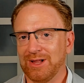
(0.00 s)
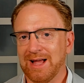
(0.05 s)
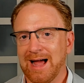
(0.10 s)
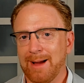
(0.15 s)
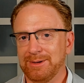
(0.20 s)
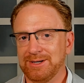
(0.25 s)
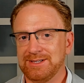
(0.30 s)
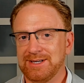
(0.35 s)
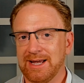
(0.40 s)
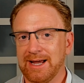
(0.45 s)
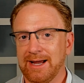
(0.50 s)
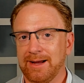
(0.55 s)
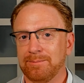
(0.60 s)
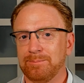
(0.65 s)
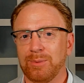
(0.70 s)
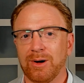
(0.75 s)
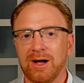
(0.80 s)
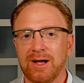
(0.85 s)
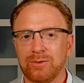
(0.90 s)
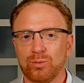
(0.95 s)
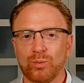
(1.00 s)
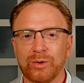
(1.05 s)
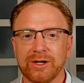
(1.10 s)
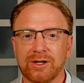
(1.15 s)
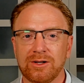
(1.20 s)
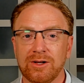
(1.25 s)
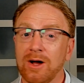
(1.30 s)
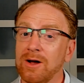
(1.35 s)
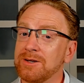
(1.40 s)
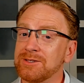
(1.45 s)
habit day, but
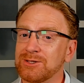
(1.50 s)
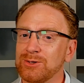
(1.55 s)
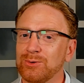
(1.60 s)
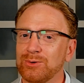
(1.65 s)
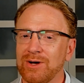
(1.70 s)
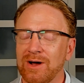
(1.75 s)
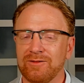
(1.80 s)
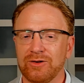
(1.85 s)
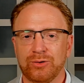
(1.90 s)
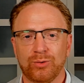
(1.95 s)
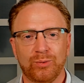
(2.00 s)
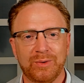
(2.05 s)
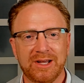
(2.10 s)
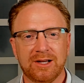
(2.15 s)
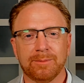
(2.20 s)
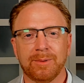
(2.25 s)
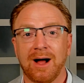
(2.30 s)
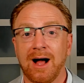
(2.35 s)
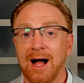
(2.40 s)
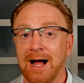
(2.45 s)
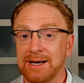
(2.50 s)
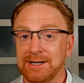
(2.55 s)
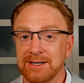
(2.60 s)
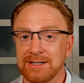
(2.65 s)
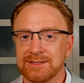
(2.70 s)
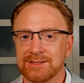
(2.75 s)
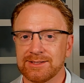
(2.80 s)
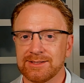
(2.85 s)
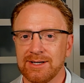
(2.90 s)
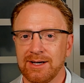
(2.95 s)
we'll also cover the week behind
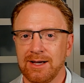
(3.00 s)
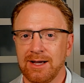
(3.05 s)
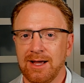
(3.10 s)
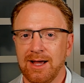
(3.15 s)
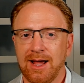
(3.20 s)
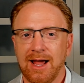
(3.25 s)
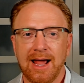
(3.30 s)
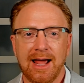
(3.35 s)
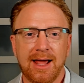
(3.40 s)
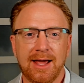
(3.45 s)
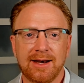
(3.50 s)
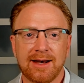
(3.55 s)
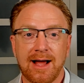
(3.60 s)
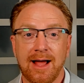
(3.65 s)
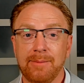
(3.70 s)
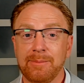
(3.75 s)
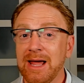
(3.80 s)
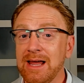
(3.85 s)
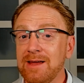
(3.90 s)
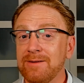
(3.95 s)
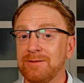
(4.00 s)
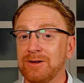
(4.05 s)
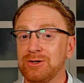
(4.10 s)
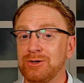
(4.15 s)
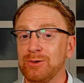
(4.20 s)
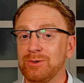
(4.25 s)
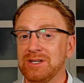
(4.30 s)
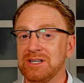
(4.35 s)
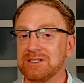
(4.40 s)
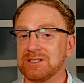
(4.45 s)
us. And I may even
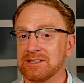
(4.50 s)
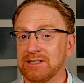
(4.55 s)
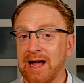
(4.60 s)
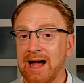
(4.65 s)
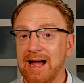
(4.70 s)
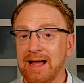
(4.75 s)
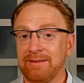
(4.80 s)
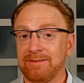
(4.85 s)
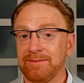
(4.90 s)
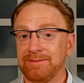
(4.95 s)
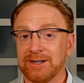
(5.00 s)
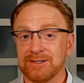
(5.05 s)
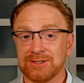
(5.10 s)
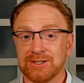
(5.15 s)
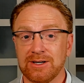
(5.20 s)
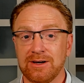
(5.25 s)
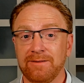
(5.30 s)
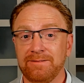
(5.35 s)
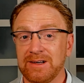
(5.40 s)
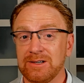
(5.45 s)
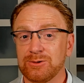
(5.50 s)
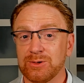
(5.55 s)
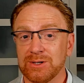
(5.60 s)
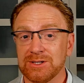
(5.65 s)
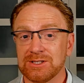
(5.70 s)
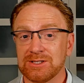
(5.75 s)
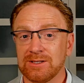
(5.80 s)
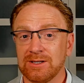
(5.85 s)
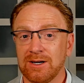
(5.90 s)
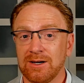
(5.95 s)
do these live if there's enough
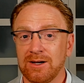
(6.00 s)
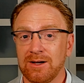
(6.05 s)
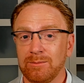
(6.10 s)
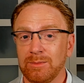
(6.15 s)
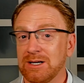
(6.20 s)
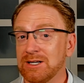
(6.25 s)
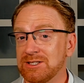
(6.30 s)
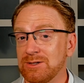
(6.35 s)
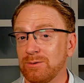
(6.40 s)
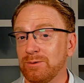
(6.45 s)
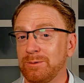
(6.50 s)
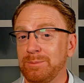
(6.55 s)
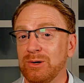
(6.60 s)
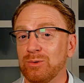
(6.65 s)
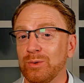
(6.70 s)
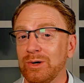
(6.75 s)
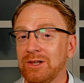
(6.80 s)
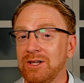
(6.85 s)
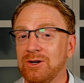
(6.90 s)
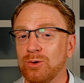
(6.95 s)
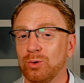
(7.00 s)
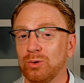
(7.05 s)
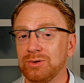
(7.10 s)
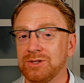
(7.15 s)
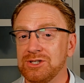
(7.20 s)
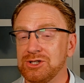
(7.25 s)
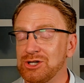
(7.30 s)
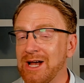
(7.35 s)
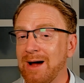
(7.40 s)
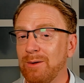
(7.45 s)
interest, because it would be really cool to
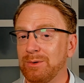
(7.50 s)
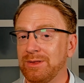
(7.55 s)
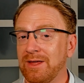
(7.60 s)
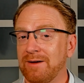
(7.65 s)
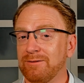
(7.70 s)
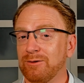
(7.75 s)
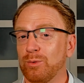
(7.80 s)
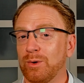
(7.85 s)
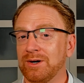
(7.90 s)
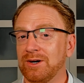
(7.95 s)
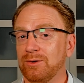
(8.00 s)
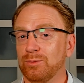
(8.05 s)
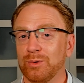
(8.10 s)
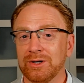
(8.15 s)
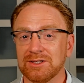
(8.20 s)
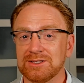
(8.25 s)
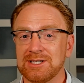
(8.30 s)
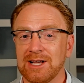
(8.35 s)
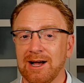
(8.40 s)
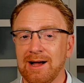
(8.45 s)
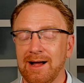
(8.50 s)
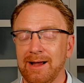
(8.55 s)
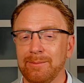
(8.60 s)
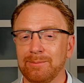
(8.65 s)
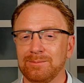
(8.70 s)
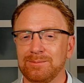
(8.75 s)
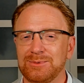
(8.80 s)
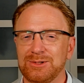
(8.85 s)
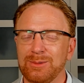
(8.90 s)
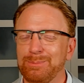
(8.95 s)
chat with everyone in real
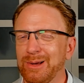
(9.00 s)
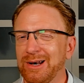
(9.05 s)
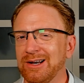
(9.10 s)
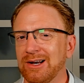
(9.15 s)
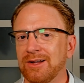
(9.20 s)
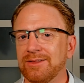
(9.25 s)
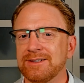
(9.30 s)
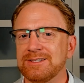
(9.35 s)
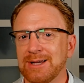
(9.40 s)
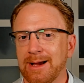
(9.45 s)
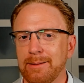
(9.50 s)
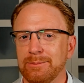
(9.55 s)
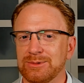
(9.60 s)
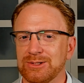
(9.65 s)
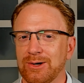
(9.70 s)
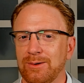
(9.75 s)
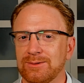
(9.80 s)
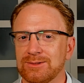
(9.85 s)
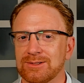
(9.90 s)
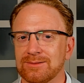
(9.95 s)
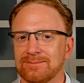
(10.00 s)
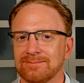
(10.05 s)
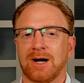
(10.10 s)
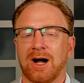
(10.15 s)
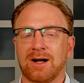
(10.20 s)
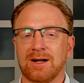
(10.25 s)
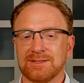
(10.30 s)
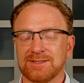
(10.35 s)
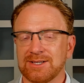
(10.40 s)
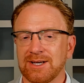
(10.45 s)
time, depending on the time zones.
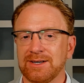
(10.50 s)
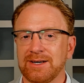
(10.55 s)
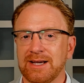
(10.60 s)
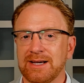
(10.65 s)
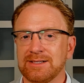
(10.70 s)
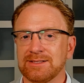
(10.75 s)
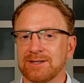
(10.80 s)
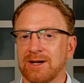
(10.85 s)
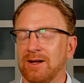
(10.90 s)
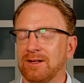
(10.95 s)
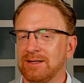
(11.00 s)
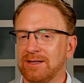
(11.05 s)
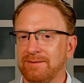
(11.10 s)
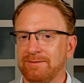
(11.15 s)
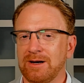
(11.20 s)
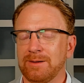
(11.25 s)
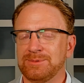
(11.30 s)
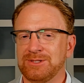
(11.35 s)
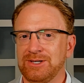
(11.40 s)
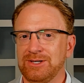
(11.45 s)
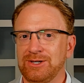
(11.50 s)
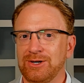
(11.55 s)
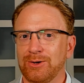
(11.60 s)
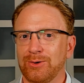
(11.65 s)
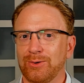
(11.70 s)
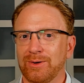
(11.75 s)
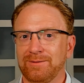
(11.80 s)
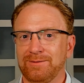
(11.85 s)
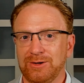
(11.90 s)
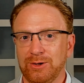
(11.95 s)
On Sundays, I'll leave it up to
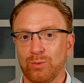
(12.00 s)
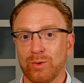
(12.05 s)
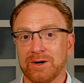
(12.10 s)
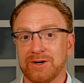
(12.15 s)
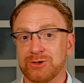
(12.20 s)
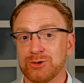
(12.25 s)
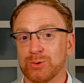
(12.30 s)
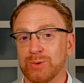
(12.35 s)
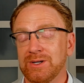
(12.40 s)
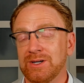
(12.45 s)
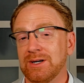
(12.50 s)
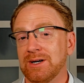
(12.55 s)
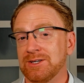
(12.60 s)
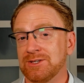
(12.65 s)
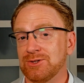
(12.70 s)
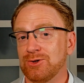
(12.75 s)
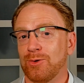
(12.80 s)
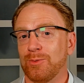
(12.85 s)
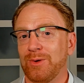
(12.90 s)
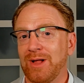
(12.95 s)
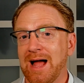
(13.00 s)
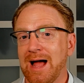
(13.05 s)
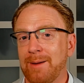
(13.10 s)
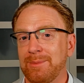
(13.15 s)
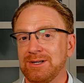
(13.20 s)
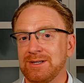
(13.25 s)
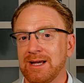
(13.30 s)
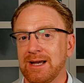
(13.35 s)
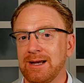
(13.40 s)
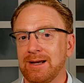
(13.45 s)
you if you want to treat it as a normal
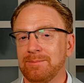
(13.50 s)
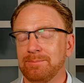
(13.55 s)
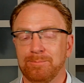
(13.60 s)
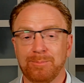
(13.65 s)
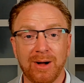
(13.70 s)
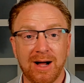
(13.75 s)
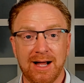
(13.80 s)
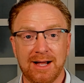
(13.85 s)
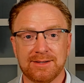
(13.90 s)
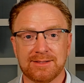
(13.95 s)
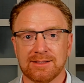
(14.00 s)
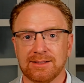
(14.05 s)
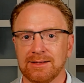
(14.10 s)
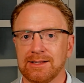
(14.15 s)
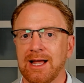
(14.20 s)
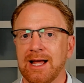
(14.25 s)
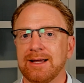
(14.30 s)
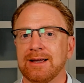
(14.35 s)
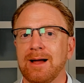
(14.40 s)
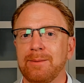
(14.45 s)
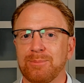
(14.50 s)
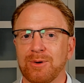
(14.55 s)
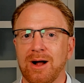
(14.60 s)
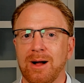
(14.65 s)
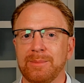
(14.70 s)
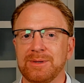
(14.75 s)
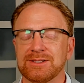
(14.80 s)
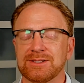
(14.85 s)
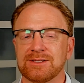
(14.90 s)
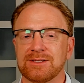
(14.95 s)
habit day, but like I
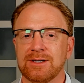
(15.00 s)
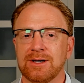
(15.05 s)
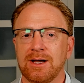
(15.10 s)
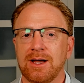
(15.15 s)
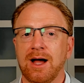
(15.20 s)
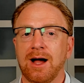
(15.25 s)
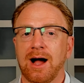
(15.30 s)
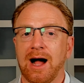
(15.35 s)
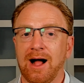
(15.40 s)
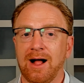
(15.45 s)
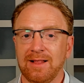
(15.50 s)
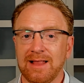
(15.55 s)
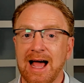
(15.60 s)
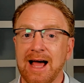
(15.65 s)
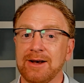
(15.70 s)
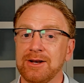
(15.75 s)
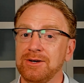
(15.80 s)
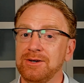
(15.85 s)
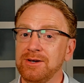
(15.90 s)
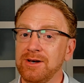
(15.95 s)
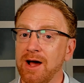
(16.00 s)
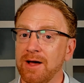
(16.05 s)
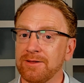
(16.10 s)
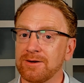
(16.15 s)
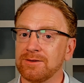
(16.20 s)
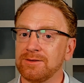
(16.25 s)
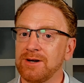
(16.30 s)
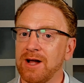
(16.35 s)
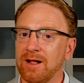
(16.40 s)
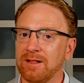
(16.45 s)
promised, I'll add
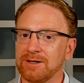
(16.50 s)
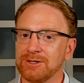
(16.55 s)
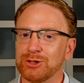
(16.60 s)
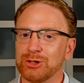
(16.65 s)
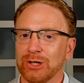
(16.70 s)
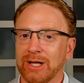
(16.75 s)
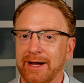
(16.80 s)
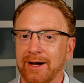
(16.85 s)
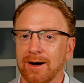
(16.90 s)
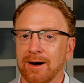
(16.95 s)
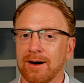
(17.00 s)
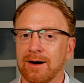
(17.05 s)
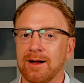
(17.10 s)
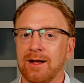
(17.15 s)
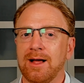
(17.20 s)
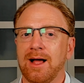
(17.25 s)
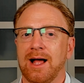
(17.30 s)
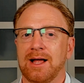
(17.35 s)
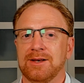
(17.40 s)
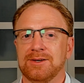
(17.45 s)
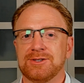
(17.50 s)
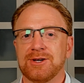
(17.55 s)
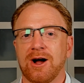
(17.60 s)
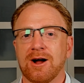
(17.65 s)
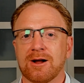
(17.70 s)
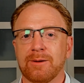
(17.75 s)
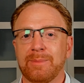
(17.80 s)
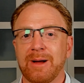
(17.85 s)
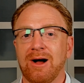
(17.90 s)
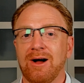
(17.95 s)
another knowledge layer and
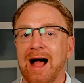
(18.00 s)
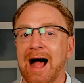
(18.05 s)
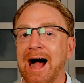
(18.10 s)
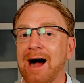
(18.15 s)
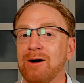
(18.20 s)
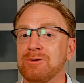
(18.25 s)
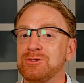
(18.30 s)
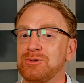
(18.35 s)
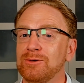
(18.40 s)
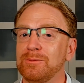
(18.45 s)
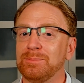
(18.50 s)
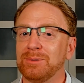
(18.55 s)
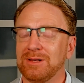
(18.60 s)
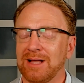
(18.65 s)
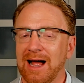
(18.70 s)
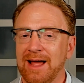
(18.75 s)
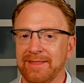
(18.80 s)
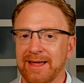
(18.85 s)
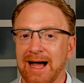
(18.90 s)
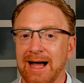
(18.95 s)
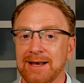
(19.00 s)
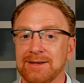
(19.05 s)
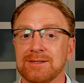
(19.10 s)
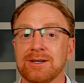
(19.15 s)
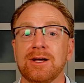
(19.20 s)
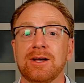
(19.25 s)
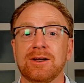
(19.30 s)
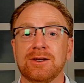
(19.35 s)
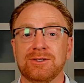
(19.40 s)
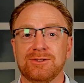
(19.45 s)
talk about how to apply that
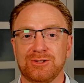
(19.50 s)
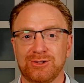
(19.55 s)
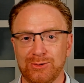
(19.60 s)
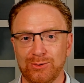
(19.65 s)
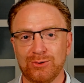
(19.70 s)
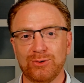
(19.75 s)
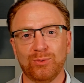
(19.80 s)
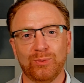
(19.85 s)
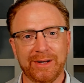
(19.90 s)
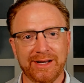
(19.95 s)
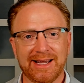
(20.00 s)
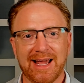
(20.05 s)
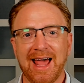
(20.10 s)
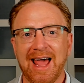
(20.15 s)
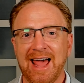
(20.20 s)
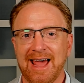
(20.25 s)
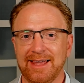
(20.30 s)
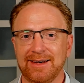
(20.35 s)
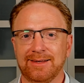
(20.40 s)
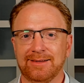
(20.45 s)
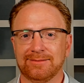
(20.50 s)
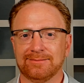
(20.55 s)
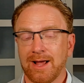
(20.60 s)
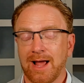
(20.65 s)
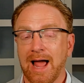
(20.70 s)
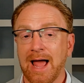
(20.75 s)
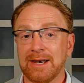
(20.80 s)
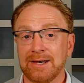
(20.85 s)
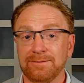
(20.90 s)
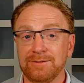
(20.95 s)
to the week ahead.
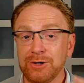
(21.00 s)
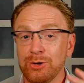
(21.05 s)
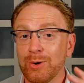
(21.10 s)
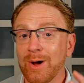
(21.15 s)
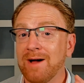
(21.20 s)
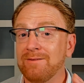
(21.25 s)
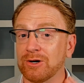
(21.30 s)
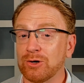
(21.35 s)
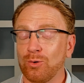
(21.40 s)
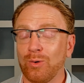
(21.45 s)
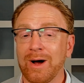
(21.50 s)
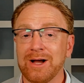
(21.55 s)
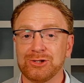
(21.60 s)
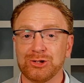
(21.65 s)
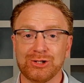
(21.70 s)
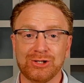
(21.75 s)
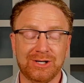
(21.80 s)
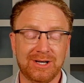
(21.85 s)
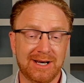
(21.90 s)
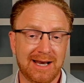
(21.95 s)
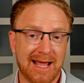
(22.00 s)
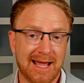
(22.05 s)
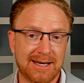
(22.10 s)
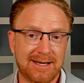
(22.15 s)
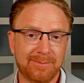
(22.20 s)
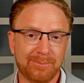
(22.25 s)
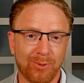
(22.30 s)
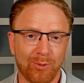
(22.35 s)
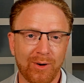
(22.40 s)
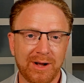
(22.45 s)
And if you have a question at
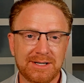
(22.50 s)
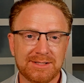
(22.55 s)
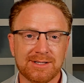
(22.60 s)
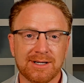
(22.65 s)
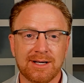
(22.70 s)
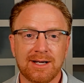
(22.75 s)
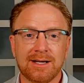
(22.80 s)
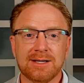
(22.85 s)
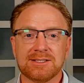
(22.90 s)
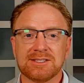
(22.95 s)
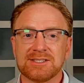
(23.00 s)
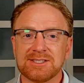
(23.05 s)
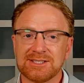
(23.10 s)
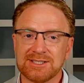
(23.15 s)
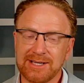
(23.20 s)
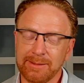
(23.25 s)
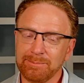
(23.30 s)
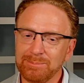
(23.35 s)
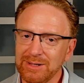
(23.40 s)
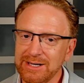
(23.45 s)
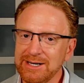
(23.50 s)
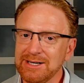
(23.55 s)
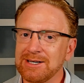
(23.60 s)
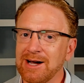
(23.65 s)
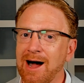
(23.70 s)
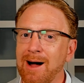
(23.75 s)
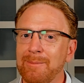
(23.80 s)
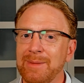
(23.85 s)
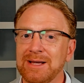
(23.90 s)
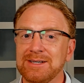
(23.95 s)
any point, simply
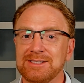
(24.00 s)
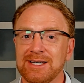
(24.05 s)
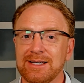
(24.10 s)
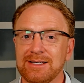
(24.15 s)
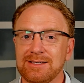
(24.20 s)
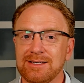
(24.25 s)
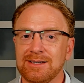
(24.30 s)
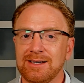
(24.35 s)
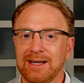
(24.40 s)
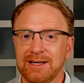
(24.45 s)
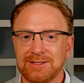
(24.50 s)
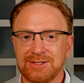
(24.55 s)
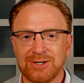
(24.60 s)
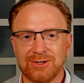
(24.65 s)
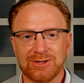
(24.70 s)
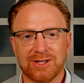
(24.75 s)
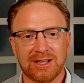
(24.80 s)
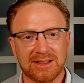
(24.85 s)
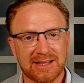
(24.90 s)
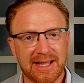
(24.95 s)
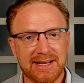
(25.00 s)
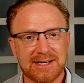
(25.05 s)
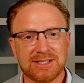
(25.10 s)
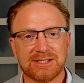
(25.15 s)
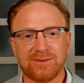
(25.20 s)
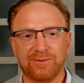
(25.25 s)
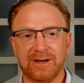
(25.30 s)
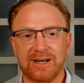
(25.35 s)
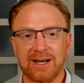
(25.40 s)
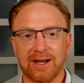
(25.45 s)
comment it into the
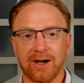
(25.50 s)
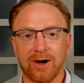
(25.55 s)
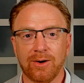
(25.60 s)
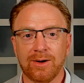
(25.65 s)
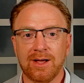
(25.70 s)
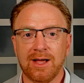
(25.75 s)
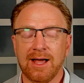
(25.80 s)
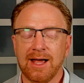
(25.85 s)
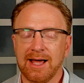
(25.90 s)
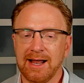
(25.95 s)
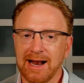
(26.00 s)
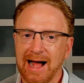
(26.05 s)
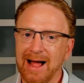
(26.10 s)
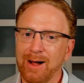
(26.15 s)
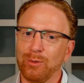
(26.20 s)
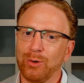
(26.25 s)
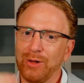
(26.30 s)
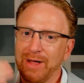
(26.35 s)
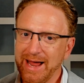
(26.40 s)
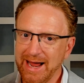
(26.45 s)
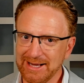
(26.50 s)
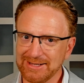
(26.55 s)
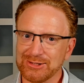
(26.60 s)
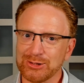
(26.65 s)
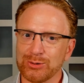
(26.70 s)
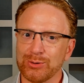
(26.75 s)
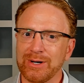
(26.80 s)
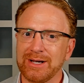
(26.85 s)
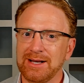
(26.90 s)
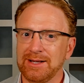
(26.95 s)
latest video and I will
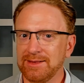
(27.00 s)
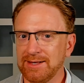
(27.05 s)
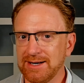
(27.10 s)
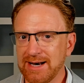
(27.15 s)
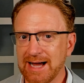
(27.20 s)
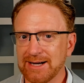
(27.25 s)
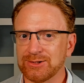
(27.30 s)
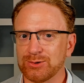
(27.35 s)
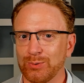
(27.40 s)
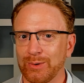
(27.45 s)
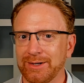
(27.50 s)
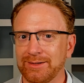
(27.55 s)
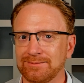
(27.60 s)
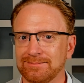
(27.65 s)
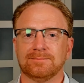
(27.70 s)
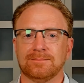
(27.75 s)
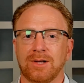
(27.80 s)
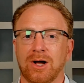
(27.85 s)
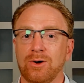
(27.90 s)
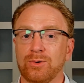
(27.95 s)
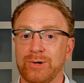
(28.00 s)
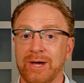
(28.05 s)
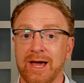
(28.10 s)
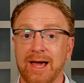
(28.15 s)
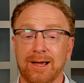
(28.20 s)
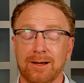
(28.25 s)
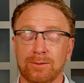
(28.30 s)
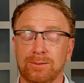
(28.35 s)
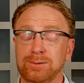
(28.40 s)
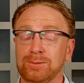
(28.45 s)
answer it in the next one. Okay,